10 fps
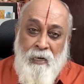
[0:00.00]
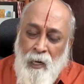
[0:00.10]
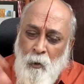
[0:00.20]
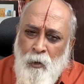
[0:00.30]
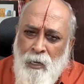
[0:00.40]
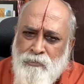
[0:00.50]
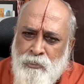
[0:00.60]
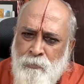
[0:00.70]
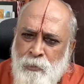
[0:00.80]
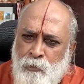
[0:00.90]
The love
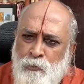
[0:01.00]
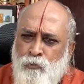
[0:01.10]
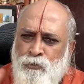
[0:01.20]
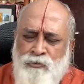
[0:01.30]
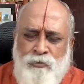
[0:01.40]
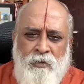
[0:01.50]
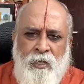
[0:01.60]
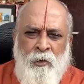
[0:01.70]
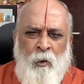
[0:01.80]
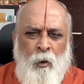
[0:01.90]
has to be used
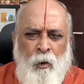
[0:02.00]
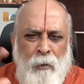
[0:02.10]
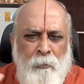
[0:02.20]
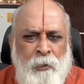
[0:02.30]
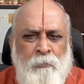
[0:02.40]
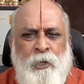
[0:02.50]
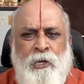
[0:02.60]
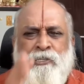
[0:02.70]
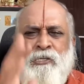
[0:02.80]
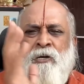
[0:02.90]
in all
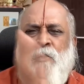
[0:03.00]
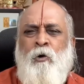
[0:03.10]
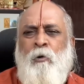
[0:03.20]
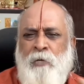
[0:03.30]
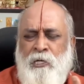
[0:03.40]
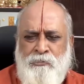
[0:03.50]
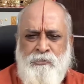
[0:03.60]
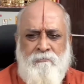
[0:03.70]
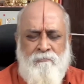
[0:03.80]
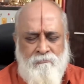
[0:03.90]
permutation and
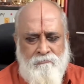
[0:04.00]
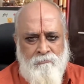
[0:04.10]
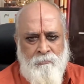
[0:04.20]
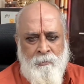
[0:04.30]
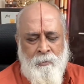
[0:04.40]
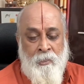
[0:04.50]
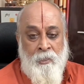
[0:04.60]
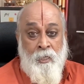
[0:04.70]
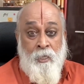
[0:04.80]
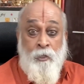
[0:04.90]
combination.
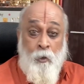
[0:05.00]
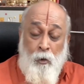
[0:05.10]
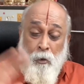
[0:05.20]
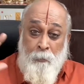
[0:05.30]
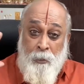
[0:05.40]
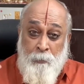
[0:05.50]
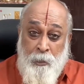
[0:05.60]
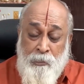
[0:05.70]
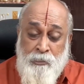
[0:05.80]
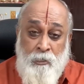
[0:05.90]
In all
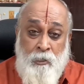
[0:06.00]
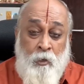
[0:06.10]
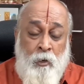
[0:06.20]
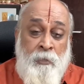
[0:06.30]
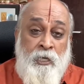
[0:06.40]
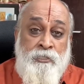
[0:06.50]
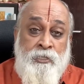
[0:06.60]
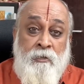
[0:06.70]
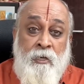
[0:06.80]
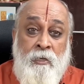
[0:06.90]
permutation and
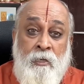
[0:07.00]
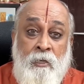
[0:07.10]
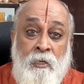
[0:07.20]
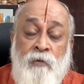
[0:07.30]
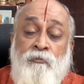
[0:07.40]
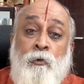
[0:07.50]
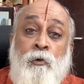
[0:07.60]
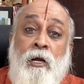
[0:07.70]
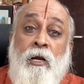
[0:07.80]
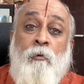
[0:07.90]
combination. If you
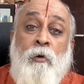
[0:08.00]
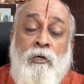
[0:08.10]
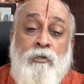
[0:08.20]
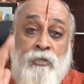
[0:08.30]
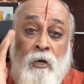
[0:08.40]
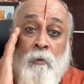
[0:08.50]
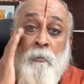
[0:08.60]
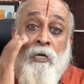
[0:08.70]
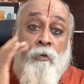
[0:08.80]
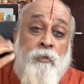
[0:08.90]
really want to
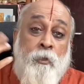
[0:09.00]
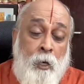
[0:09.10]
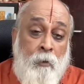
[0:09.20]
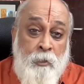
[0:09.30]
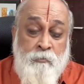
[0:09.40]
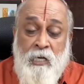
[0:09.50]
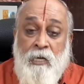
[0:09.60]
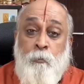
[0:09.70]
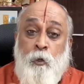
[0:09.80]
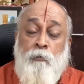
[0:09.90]
solve many of the problems
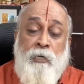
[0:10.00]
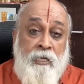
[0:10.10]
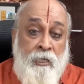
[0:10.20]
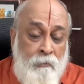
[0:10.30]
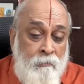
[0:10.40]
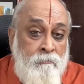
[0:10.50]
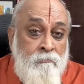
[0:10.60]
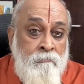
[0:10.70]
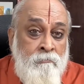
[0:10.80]
like poverty,